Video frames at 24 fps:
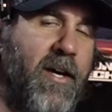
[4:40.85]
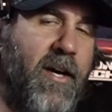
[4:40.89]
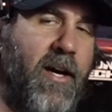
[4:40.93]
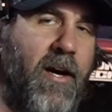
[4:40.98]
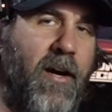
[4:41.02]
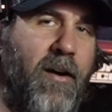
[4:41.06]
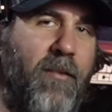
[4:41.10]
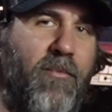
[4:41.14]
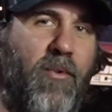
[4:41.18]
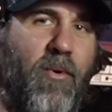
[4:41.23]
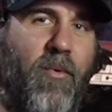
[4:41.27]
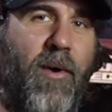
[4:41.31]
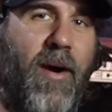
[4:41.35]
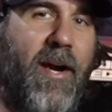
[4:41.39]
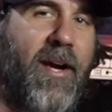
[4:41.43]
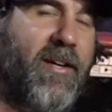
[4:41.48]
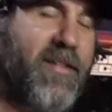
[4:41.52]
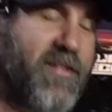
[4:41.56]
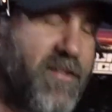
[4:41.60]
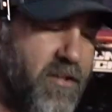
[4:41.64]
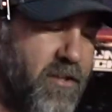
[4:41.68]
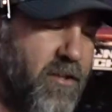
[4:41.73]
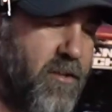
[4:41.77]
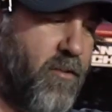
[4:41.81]
The
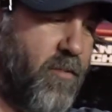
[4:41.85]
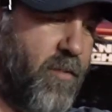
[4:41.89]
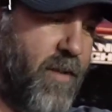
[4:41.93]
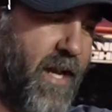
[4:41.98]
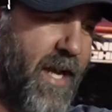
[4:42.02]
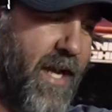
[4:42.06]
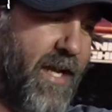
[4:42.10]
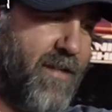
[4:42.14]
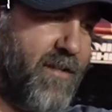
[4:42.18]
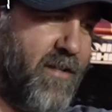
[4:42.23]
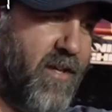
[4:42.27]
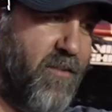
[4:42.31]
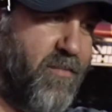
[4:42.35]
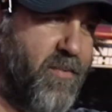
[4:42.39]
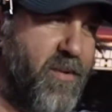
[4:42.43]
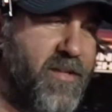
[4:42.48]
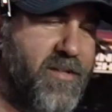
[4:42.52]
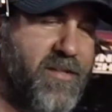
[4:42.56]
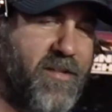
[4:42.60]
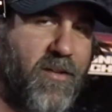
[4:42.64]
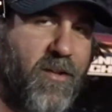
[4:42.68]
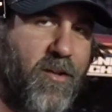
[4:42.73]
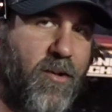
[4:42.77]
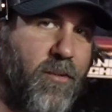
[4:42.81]
wiring's a little bit hacked up, and
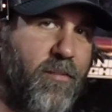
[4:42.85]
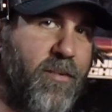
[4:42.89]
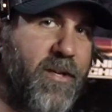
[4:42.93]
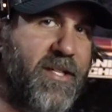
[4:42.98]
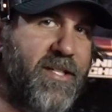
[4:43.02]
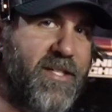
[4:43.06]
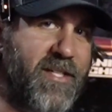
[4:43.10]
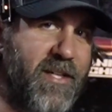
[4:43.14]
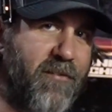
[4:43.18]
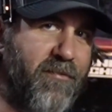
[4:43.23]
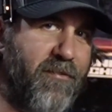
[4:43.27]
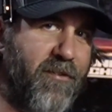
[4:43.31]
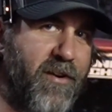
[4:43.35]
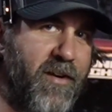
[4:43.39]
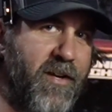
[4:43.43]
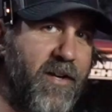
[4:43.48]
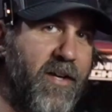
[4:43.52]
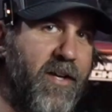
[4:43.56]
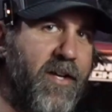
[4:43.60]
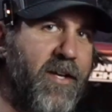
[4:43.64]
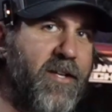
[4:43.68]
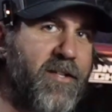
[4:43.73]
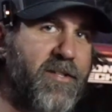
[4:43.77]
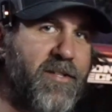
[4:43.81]
it's a little bit different.
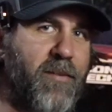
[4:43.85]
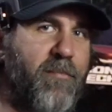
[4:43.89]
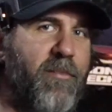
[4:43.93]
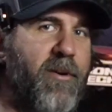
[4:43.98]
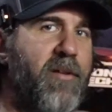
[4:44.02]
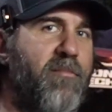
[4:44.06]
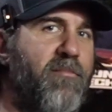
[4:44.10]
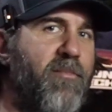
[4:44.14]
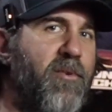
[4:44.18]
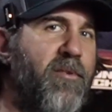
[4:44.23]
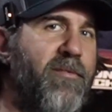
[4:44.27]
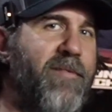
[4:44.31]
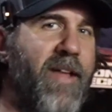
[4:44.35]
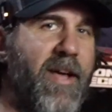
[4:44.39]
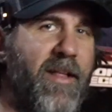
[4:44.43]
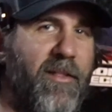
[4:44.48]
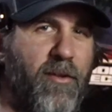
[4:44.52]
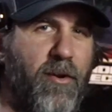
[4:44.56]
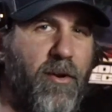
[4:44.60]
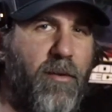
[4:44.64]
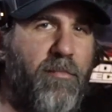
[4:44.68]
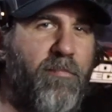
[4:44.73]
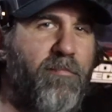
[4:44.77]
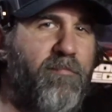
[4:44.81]
Somebody moved that
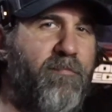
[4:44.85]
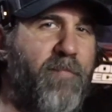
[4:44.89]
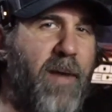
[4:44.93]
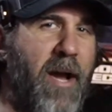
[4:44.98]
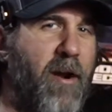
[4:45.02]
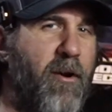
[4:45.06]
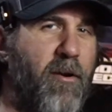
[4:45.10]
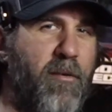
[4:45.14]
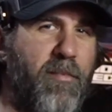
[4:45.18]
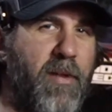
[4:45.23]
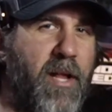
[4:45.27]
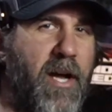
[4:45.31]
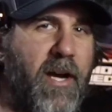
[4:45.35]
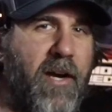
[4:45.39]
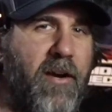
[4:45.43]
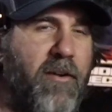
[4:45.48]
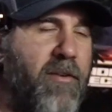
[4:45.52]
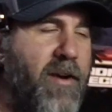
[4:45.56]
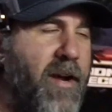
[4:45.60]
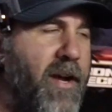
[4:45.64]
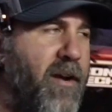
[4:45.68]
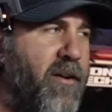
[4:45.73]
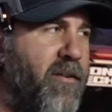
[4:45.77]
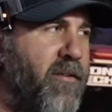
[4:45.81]
little power block
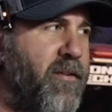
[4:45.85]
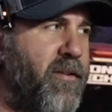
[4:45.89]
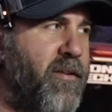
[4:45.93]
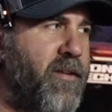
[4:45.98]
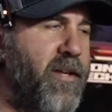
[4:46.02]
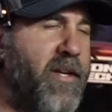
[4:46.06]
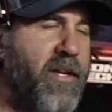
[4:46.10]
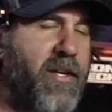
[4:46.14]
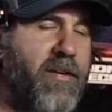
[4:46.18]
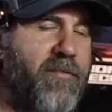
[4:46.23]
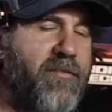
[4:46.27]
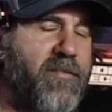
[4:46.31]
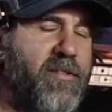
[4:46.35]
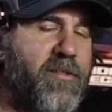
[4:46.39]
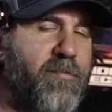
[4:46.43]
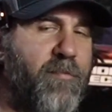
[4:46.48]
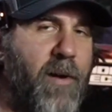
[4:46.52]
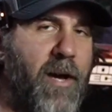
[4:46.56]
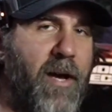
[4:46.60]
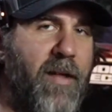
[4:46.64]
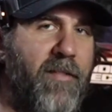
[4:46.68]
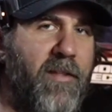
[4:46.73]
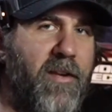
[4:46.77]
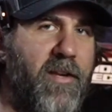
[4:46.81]
around in a different
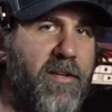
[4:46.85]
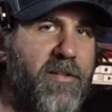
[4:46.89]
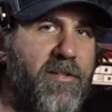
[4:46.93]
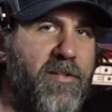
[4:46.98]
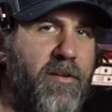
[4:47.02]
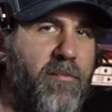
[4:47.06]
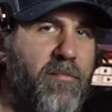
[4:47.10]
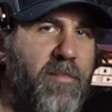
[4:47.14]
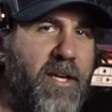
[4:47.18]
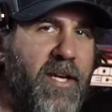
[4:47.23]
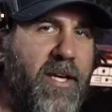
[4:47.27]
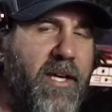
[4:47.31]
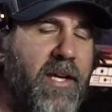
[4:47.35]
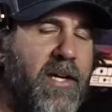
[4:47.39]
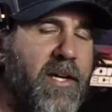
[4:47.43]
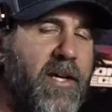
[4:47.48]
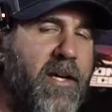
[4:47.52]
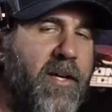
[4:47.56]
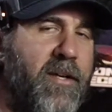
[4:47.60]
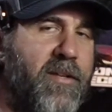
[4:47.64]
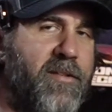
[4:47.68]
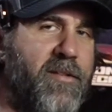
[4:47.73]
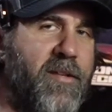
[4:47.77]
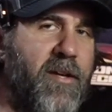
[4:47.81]
spot than it should be.
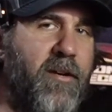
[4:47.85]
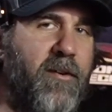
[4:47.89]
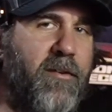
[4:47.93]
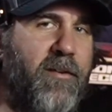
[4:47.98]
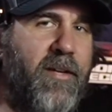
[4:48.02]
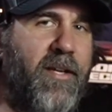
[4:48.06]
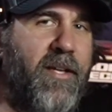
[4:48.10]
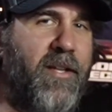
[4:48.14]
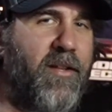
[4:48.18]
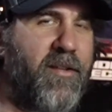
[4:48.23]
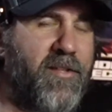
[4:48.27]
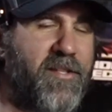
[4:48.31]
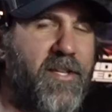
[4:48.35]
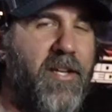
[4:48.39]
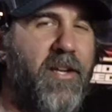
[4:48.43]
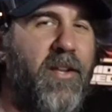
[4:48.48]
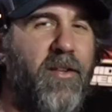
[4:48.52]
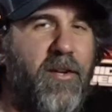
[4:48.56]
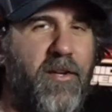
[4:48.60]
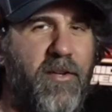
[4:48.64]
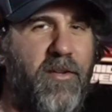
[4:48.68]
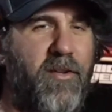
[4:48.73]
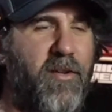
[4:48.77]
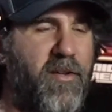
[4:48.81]
So it's going to
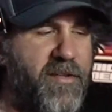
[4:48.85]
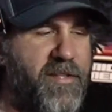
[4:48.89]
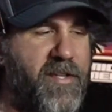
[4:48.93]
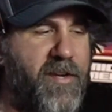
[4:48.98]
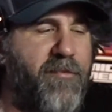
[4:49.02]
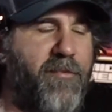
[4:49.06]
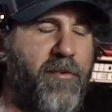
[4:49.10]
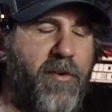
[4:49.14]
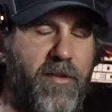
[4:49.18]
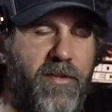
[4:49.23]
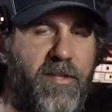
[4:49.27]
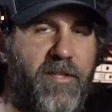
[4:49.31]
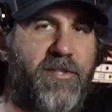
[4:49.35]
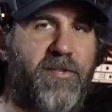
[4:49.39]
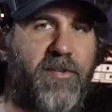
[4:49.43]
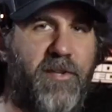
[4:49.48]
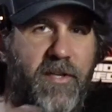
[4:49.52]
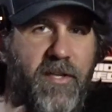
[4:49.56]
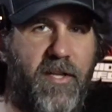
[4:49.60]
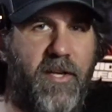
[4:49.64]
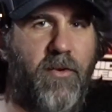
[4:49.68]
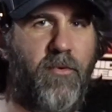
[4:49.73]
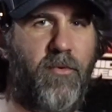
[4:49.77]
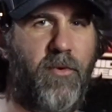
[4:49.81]
look a little different on this truck
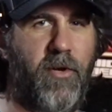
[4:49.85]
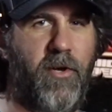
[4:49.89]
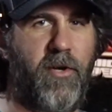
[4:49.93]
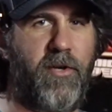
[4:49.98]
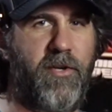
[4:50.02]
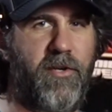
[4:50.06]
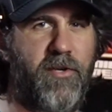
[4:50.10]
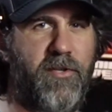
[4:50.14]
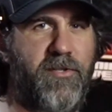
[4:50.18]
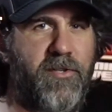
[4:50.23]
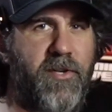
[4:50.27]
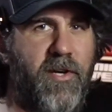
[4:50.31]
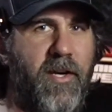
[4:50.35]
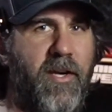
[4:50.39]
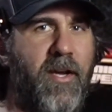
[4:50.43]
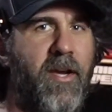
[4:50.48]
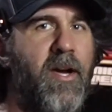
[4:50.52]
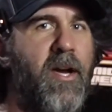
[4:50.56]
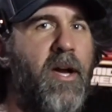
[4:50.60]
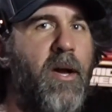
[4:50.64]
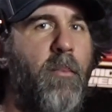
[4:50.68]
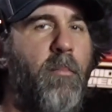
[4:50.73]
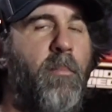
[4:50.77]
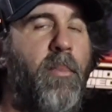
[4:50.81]
than it would on your truck.
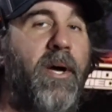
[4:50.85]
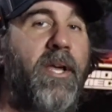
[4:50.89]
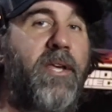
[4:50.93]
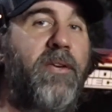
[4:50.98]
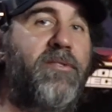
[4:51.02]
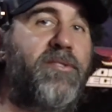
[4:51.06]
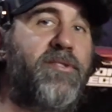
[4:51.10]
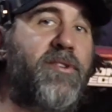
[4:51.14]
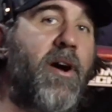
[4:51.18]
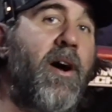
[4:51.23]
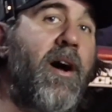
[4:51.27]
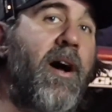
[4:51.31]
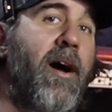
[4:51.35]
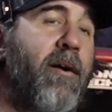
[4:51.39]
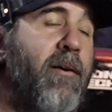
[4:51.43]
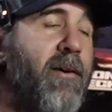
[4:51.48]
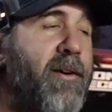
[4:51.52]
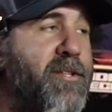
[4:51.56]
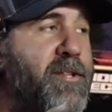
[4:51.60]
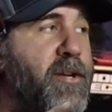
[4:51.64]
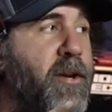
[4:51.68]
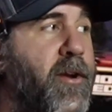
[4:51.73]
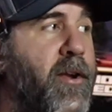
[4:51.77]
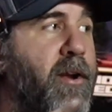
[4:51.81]
But you saw how I
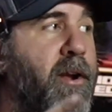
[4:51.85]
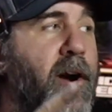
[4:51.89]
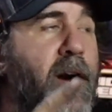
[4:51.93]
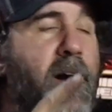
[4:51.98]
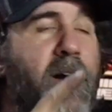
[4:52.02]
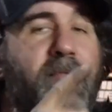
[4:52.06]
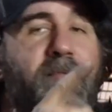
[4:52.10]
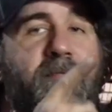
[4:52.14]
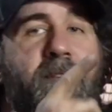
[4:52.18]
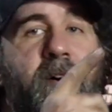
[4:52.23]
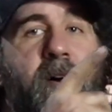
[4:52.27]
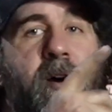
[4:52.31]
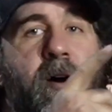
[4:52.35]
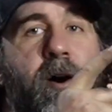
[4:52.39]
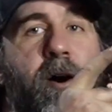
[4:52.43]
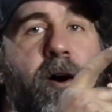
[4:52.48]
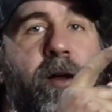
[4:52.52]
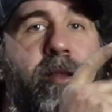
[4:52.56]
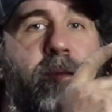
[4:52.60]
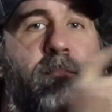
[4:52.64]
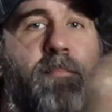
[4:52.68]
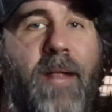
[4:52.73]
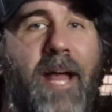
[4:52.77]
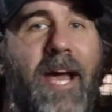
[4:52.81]
took it off
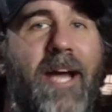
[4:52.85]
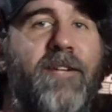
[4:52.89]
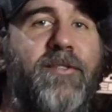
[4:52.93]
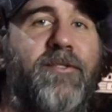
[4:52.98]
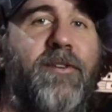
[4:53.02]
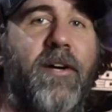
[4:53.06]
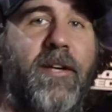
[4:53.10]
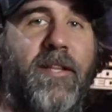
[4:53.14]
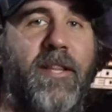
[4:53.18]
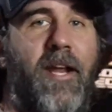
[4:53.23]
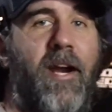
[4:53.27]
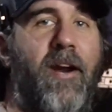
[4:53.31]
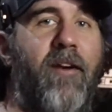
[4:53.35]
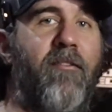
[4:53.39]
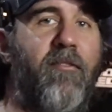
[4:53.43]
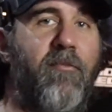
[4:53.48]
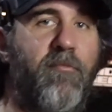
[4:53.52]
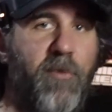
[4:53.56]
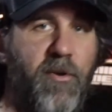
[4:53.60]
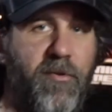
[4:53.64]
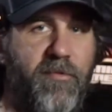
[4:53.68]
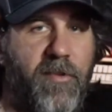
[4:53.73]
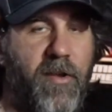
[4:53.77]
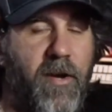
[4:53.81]
on the black truck that I
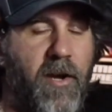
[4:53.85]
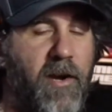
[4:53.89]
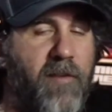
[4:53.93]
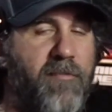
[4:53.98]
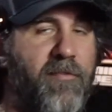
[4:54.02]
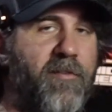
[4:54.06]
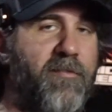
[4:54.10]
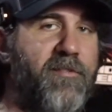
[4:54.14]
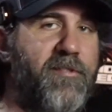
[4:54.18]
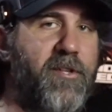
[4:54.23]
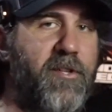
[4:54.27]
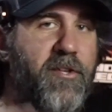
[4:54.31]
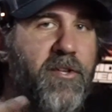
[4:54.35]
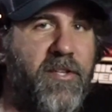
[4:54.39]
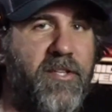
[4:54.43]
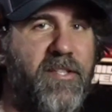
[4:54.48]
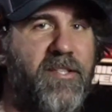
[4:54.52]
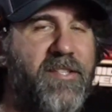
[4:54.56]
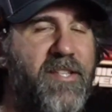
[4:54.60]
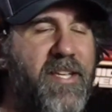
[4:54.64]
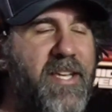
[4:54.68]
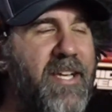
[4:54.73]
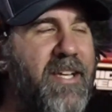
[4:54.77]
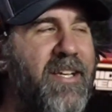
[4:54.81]
removed it off of. So you can
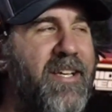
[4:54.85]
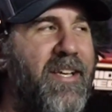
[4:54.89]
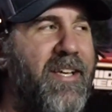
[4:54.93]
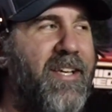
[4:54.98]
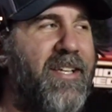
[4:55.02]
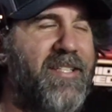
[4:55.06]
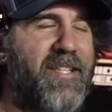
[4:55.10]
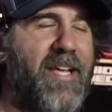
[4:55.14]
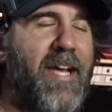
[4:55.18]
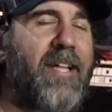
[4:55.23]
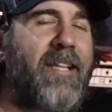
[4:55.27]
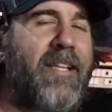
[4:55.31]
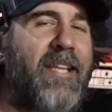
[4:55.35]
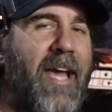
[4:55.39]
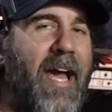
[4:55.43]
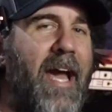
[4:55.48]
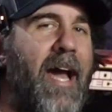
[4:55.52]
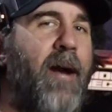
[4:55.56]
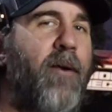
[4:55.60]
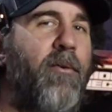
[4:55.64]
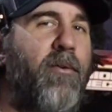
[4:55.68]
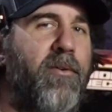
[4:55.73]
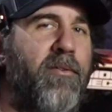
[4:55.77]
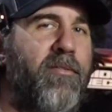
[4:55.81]
see exactly
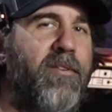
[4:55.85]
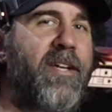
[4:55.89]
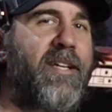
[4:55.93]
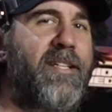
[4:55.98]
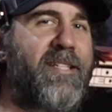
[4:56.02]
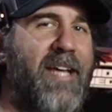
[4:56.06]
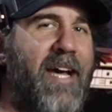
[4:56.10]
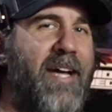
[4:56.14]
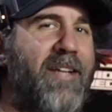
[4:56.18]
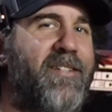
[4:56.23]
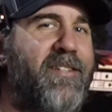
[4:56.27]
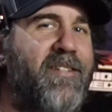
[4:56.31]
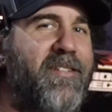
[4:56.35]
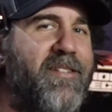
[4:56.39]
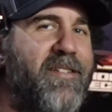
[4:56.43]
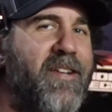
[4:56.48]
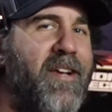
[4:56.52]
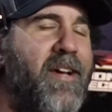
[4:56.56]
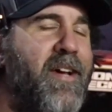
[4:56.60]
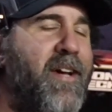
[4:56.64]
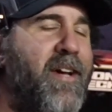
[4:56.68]
how it reattaches.